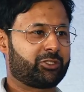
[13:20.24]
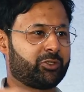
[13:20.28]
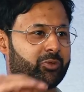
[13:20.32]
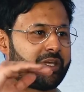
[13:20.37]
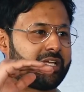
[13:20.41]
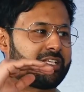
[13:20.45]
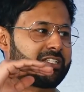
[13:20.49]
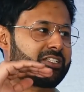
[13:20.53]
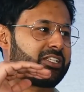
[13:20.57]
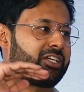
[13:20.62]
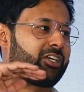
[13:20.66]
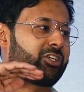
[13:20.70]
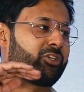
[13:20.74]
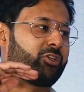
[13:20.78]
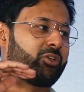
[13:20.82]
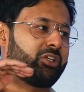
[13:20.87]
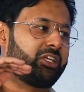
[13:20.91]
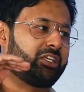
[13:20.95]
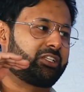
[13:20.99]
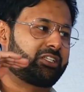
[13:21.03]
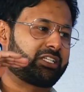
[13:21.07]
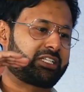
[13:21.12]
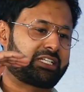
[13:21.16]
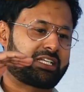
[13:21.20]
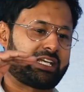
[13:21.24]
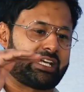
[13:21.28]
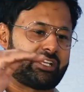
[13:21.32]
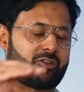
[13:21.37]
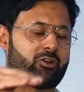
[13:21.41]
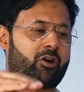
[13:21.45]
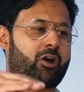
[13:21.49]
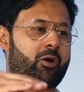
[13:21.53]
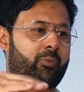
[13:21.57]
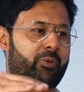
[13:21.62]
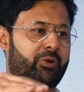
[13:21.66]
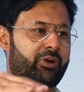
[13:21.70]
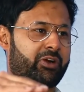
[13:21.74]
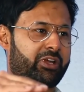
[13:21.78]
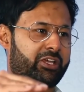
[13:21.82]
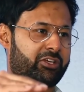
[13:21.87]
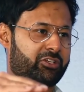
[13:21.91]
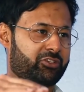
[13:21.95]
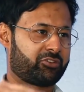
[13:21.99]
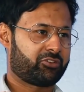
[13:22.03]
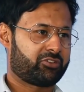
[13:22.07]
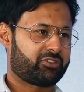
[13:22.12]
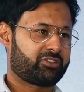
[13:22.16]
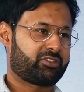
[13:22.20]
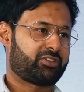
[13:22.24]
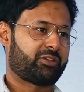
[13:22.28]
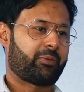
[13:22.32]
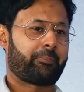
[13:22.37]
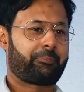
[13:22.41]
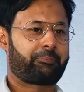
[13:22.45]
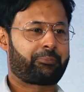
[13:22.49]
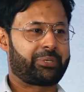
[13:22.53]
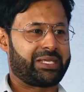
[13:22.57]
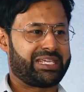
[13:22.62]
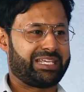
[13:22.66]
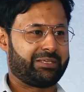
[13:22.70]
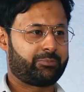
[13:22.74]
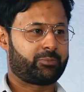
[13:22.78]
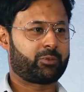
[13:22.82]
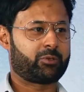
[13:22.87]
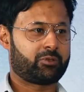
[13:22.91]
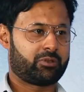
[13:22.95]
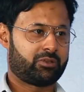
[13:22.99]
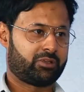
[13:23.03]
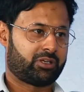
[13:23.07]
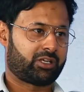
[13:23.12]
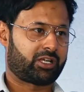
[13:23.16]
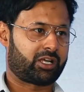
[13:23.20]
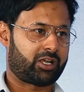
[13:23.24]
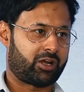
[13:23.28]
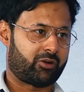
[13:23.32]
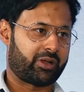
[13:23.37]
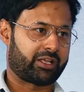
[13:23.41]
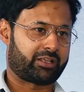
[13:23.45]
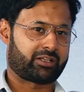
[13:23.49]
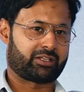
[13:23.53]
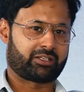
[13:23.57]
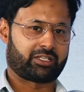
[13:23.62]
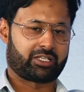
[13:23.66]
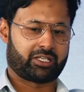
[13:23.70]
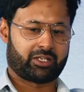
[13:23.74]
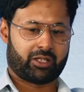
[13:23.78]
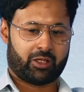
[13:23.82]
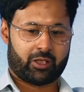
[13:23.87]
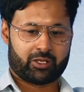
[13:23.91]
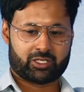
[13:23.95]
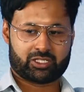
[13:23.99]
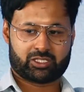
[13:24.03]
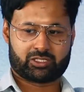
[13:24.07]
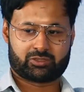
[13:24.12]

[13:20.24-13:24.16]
two is you need to get your operations people correctly